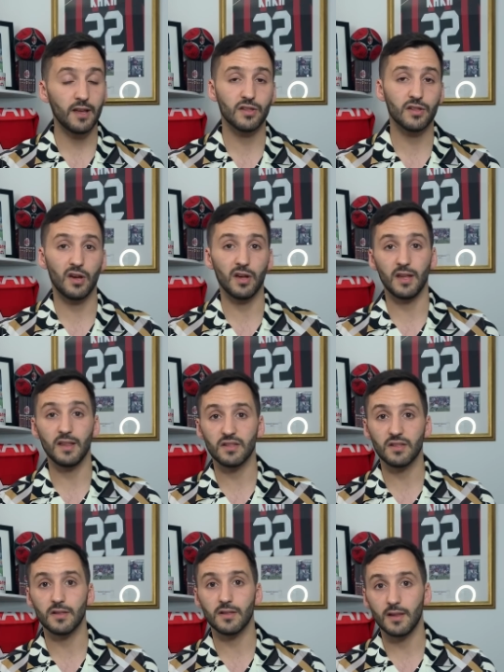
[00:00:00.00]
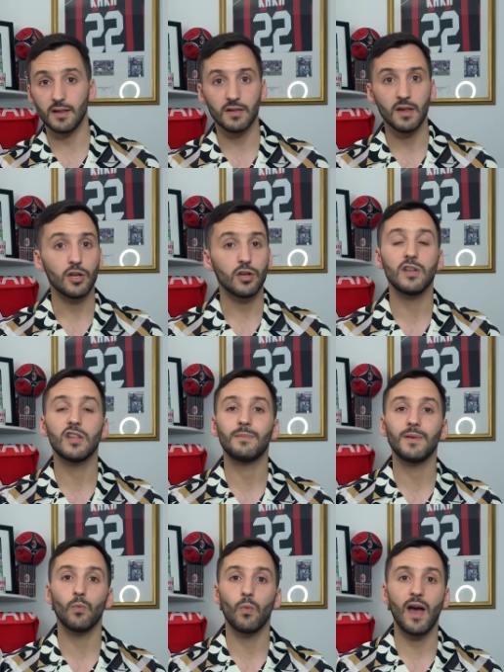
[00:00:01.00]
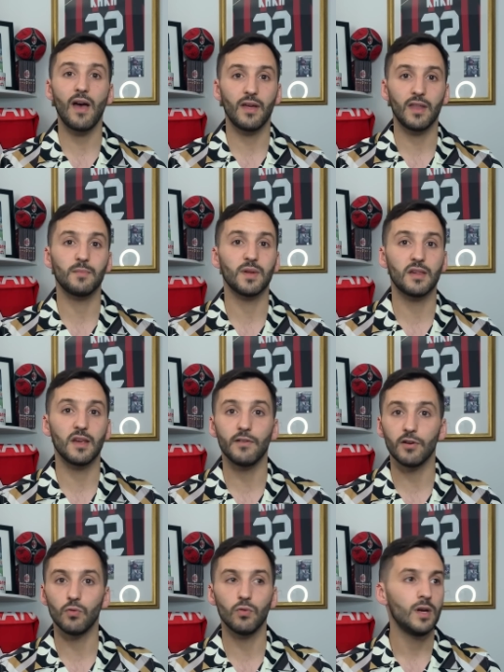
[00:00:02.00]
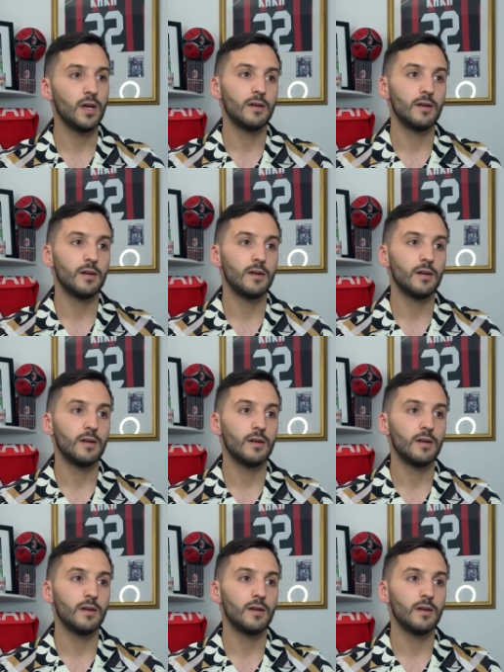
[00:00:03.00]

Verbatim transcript: in certain instances, you need to be aware that the material